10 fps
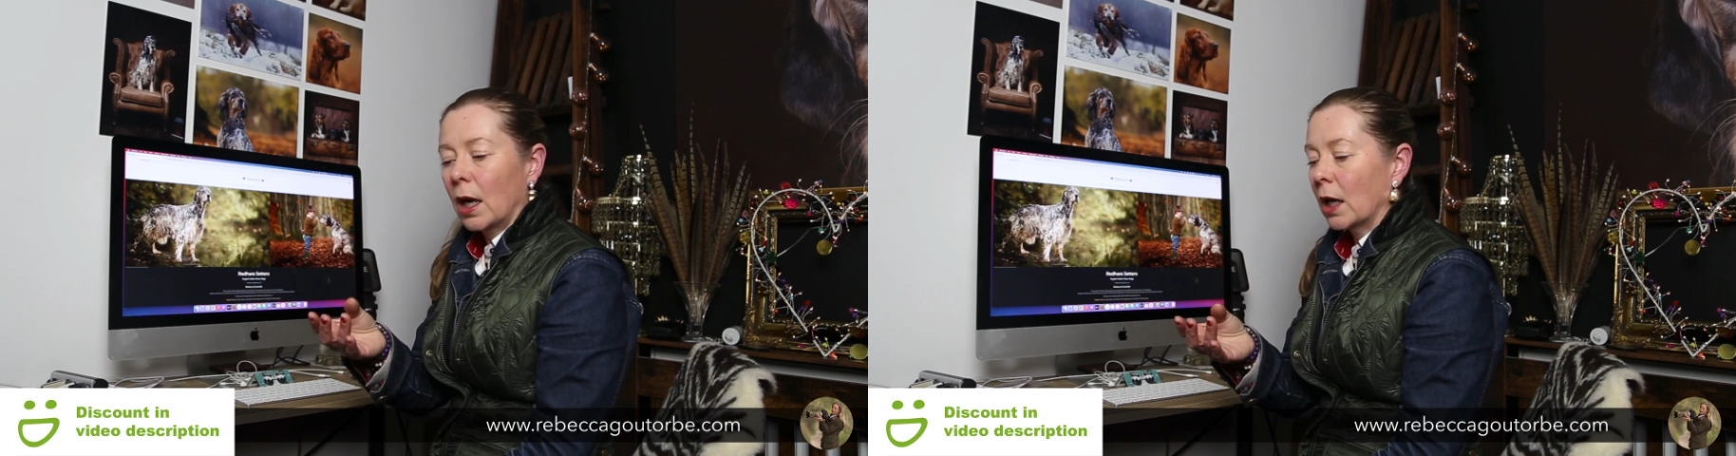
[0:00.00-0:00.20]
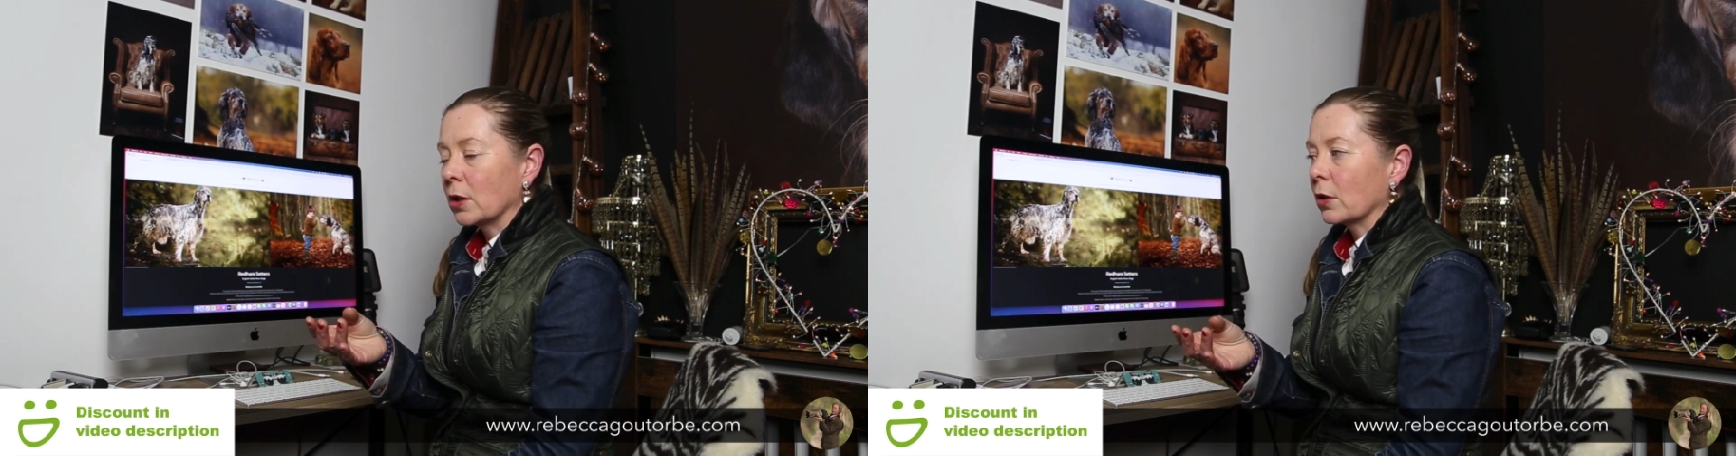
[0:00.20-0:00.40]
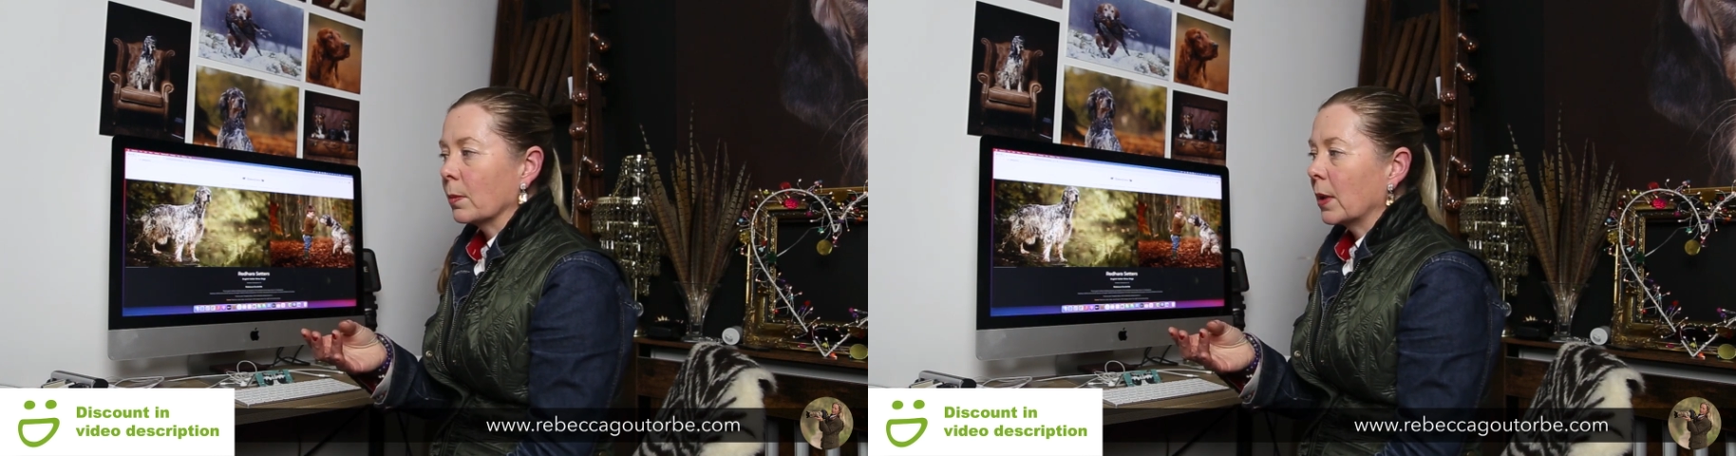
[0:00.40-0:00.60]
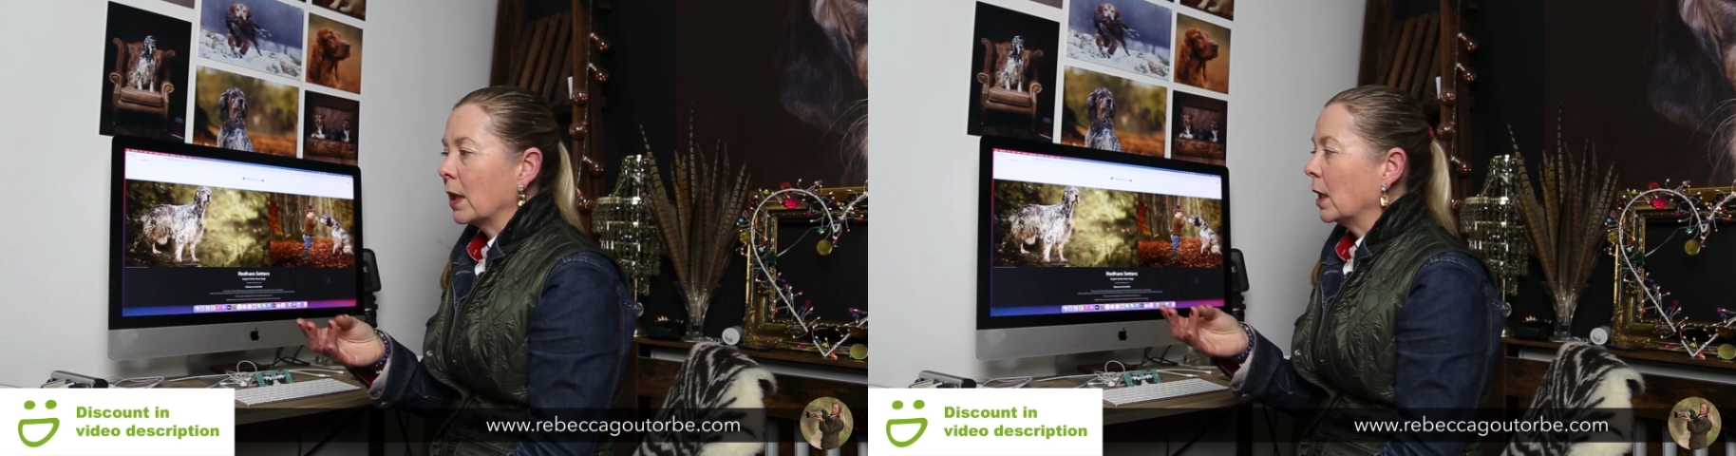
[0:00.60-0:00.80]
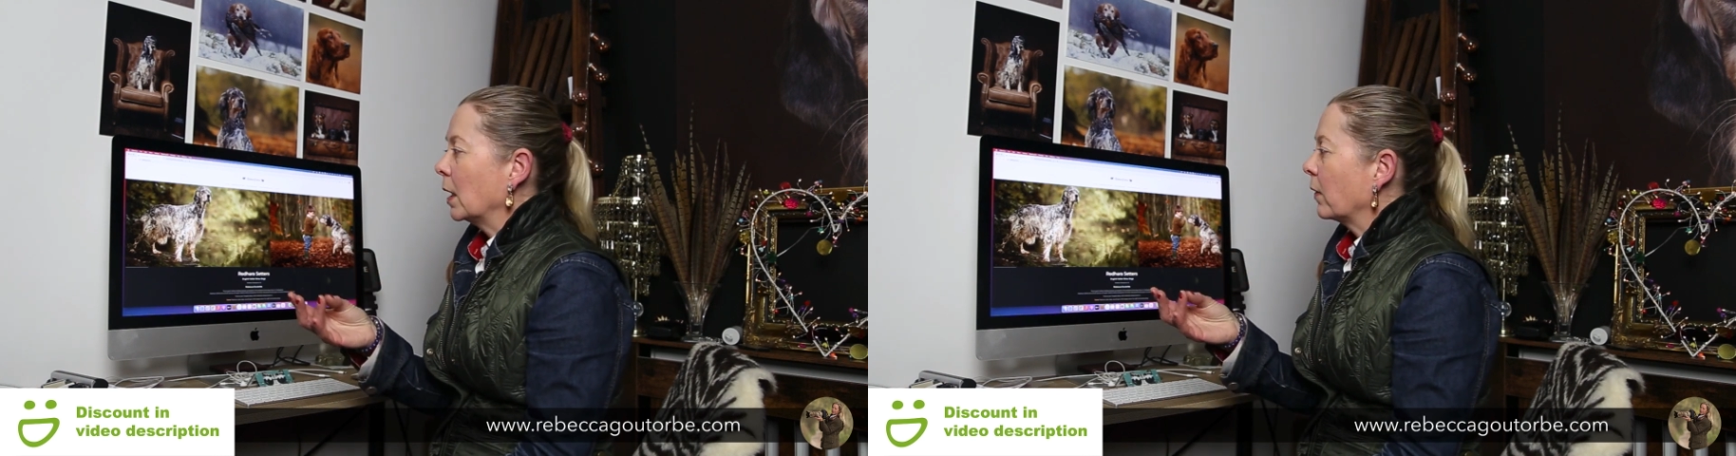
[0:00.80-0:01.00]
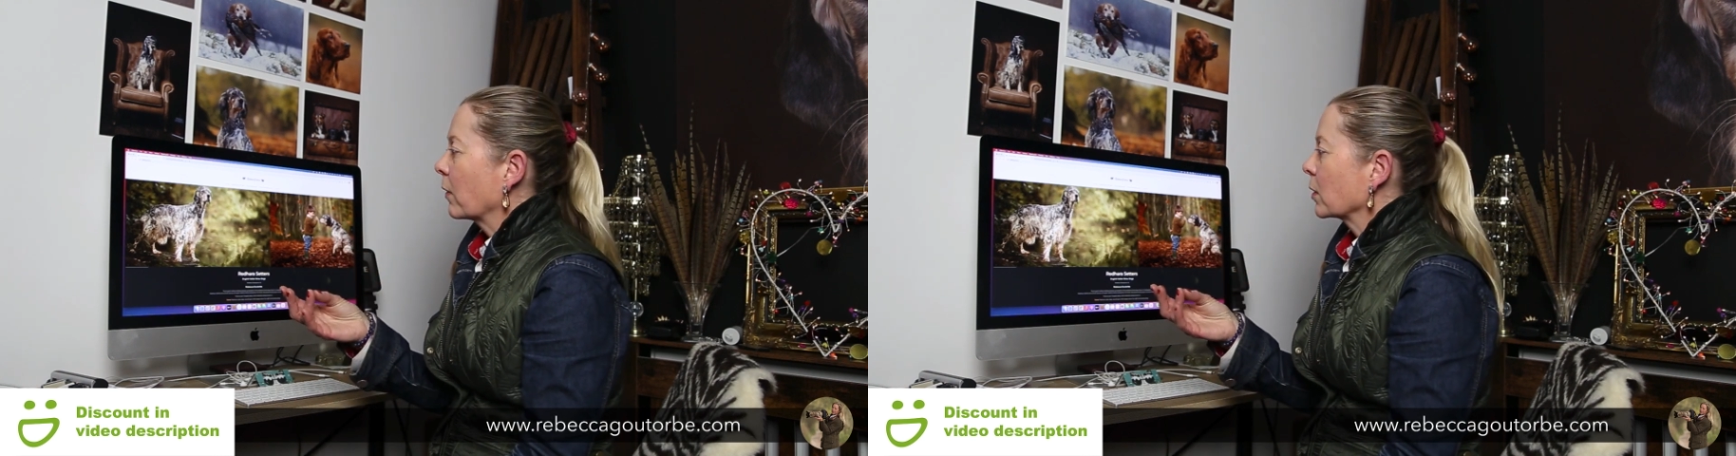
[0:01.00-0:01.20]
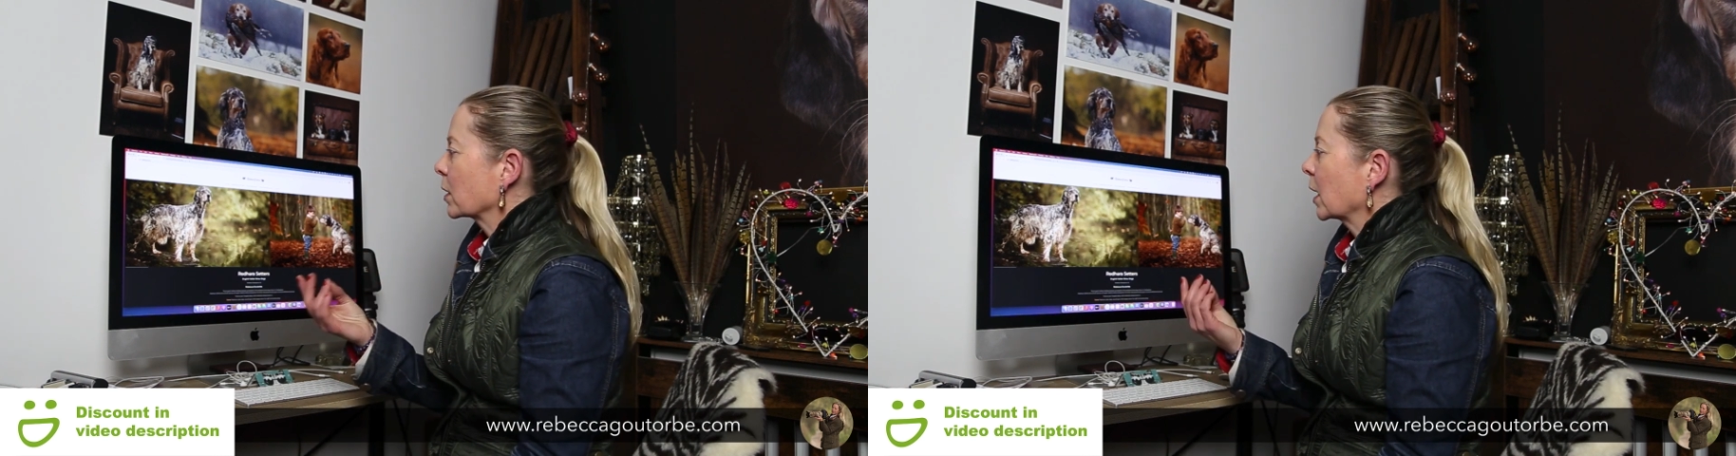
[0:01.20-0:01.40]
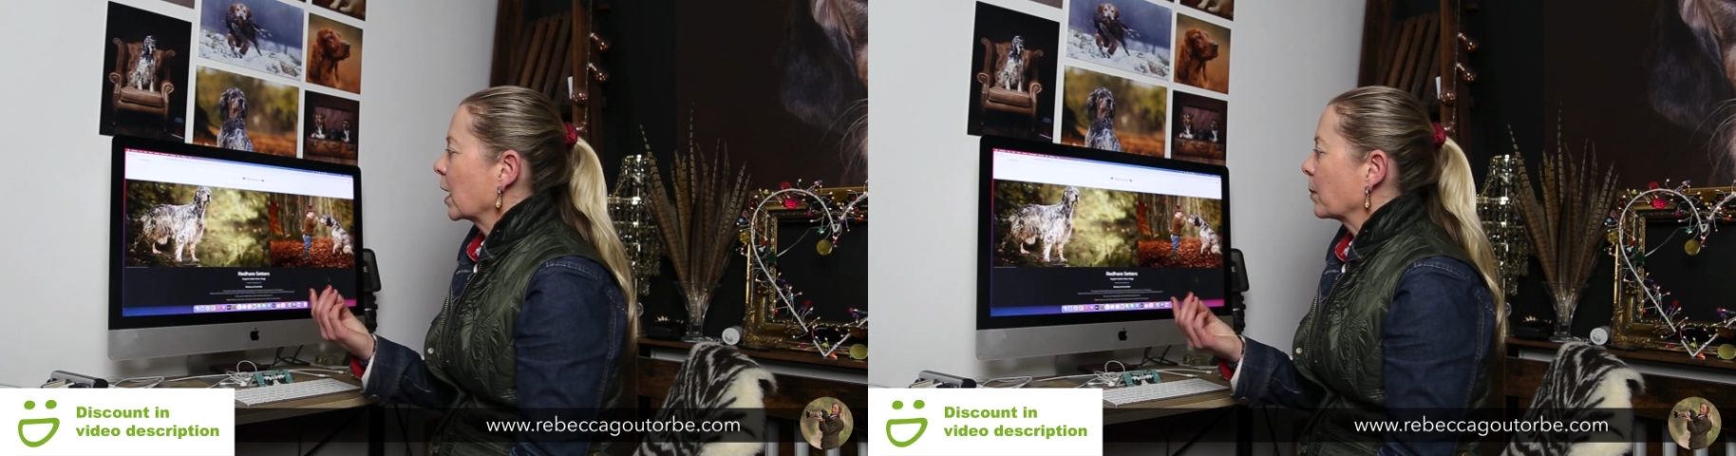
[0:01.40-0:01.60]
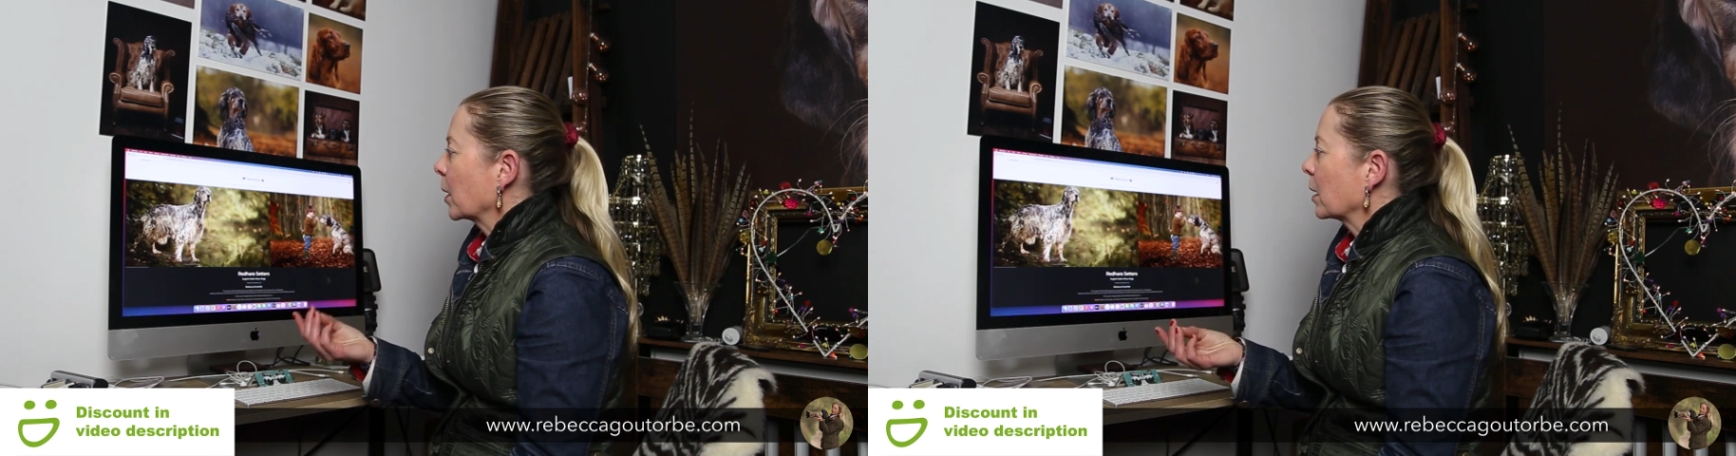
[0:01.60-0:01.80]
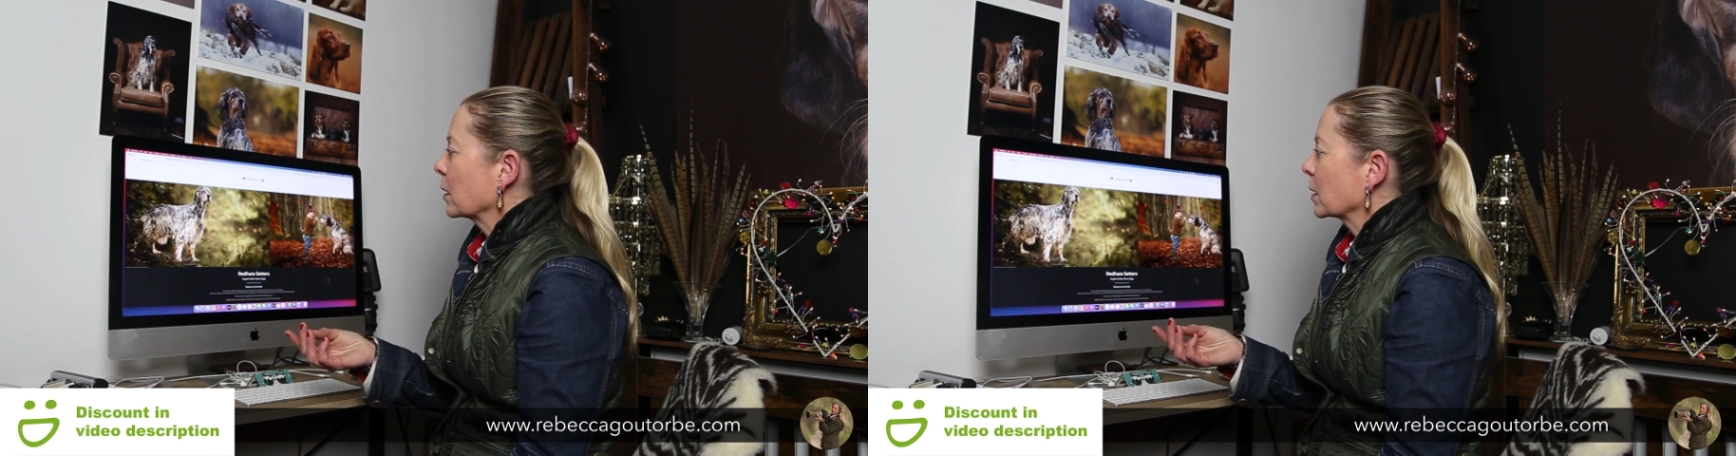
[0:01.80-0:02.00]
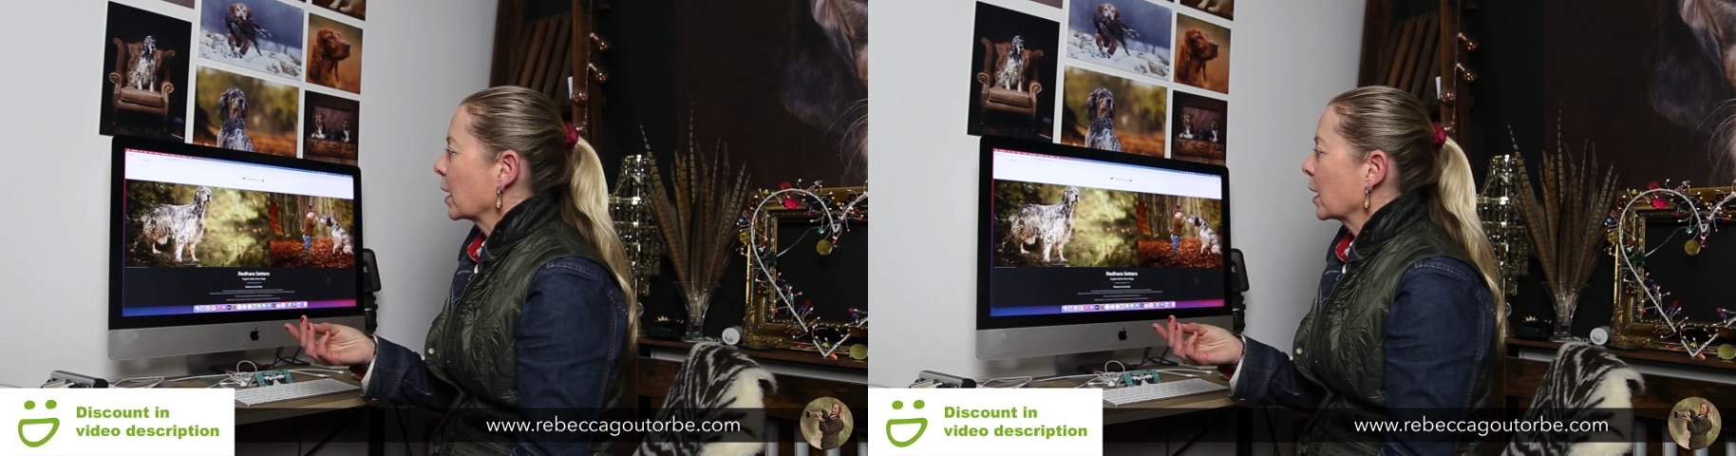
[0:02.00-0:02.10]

and you can pin, if you've got sidebars,